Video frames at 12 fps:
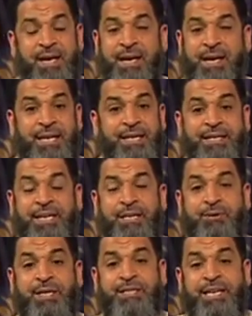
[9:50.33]
and I
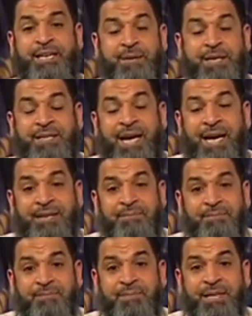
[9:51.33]
really want to take my
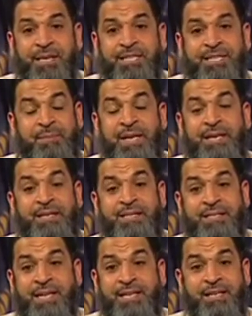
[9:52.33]
time
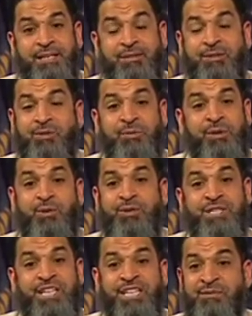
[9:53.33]
explaining this hadith to you
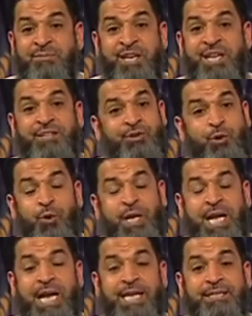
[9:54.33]
because it means
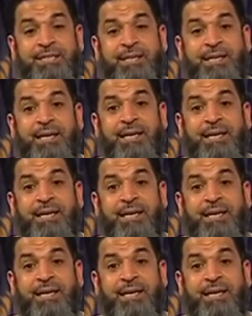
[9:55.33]
whole a lot.